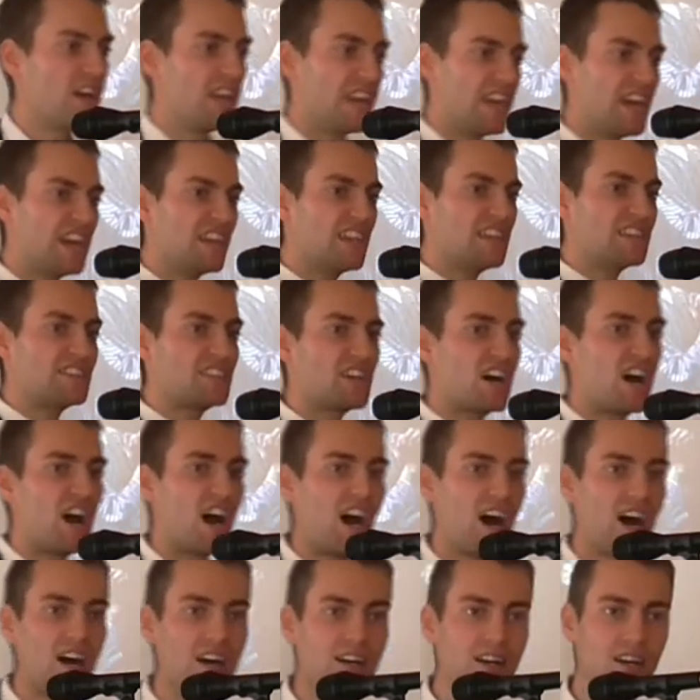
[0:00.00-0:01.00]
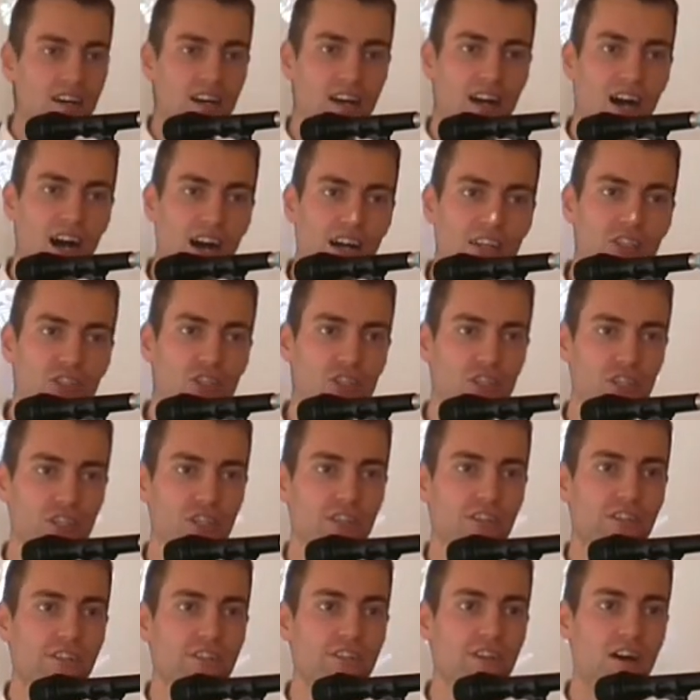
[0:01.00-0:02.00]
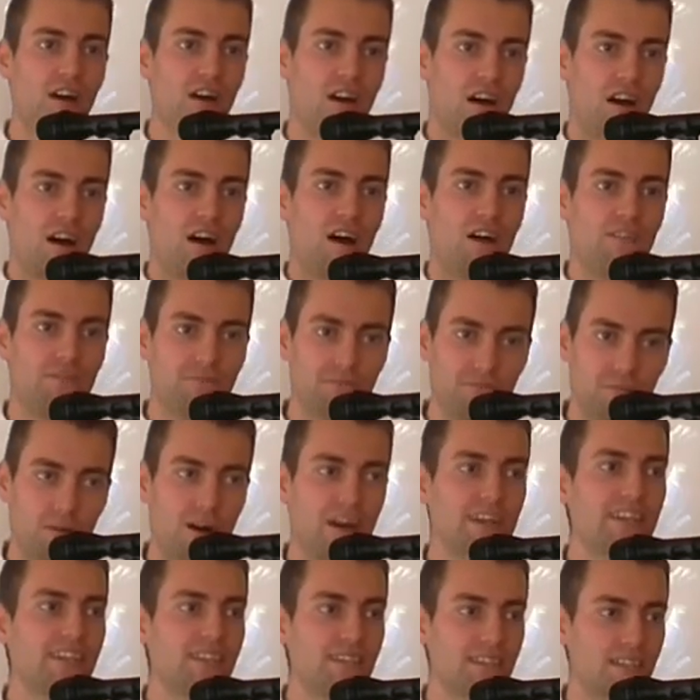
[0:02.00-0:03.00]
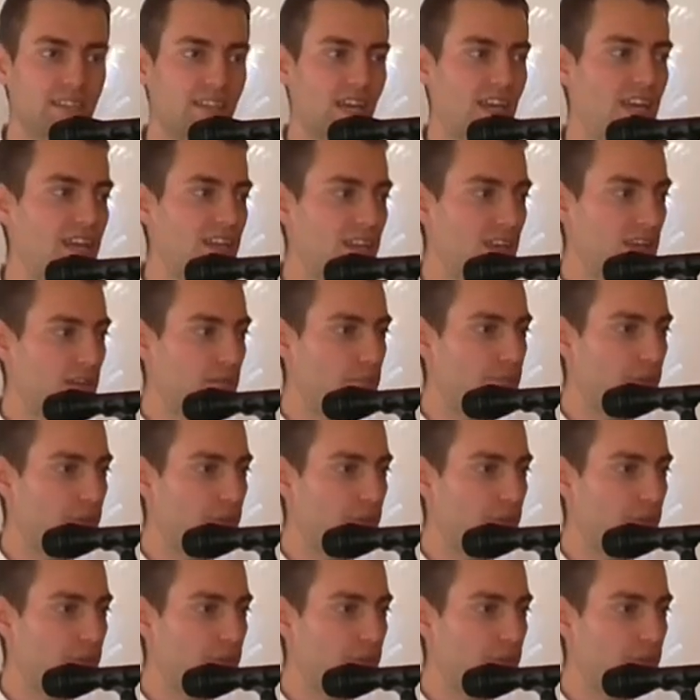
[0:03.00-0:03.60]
It is unconscious of what is taking